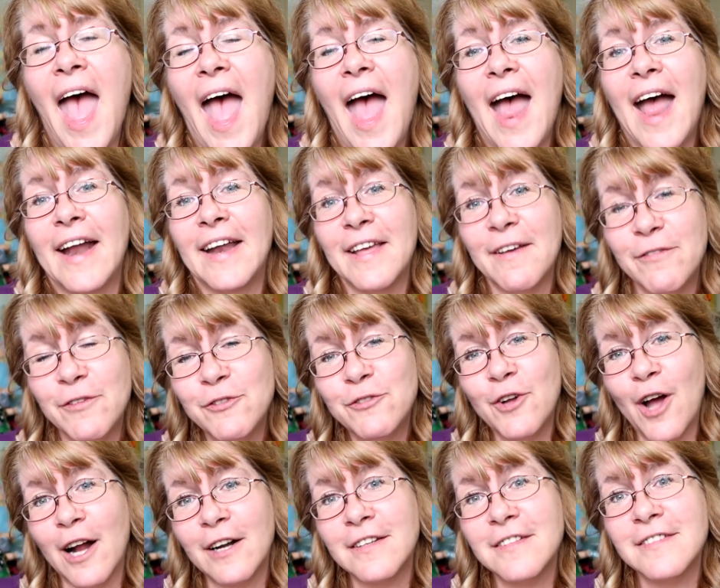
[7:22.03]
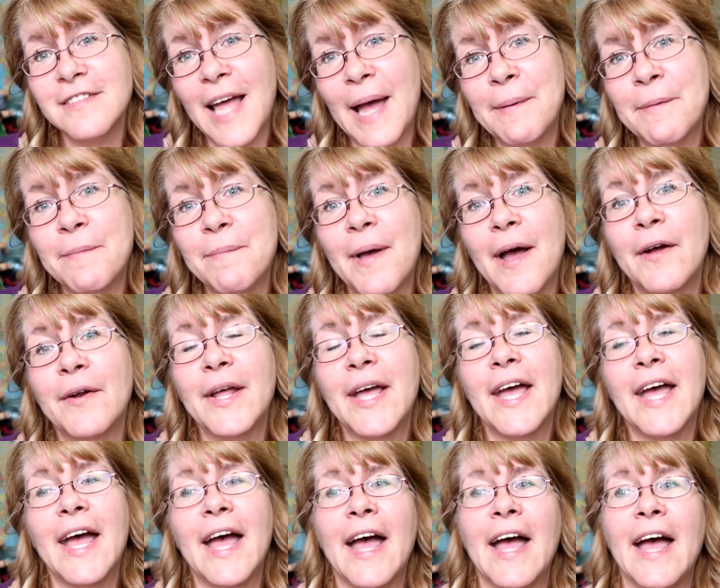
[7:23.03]
And if you talk to Sam about
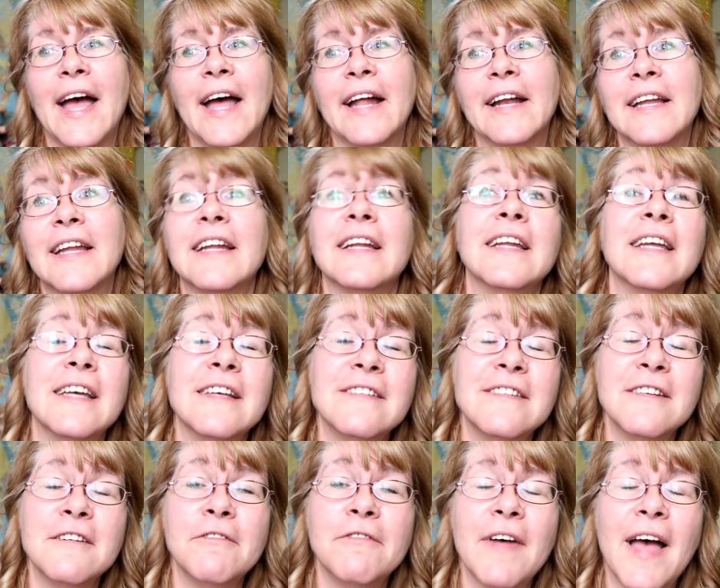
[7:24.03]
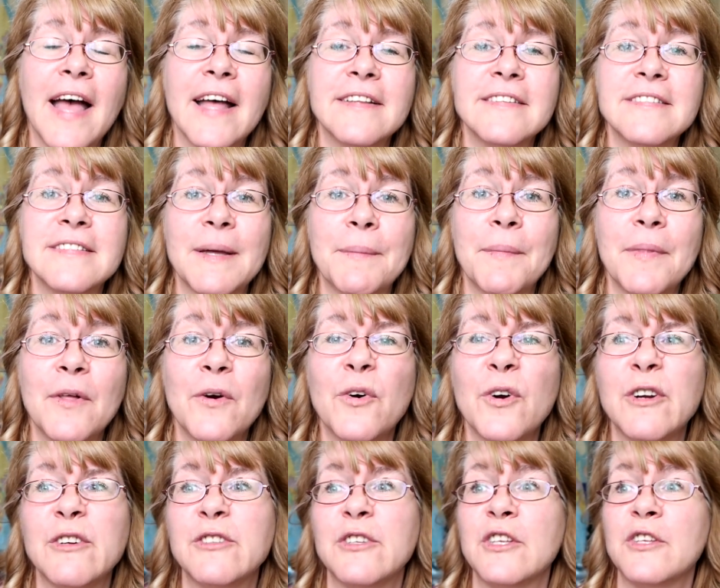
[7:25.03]
it and in his defense, some of the
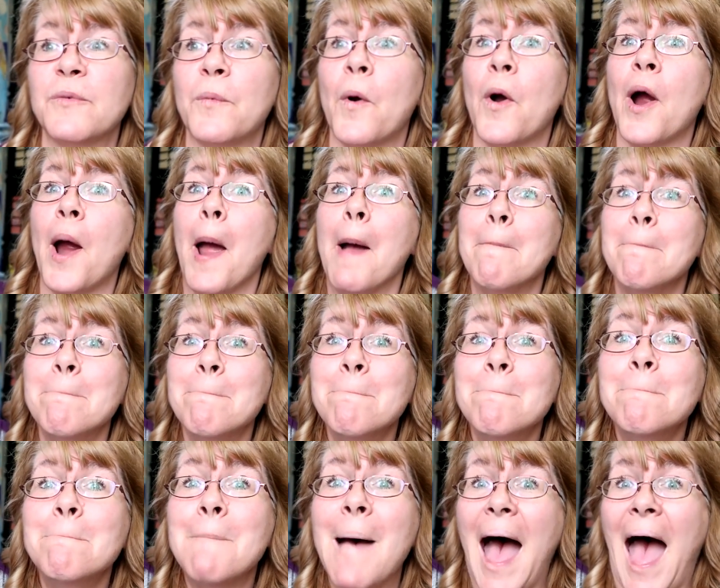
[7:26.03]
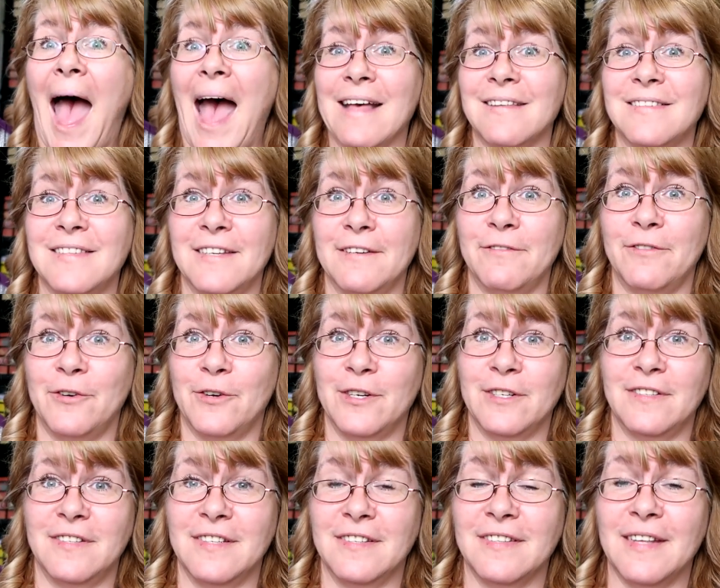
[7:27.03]
horses were massive
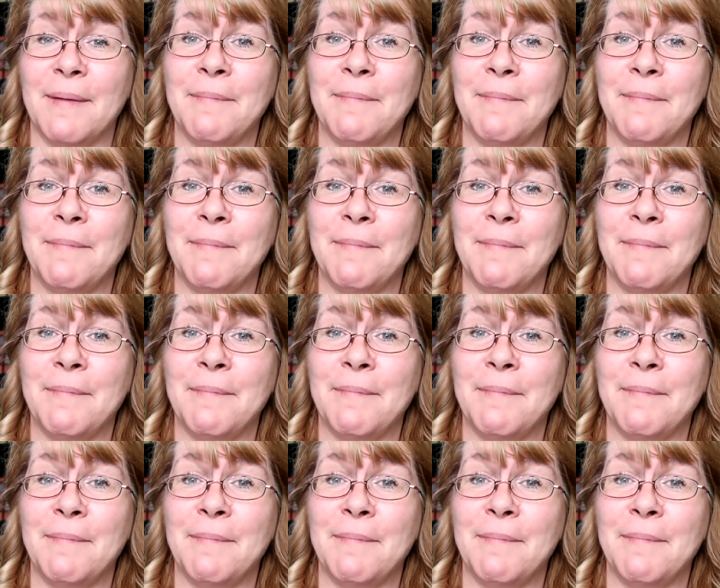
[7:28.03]
horses.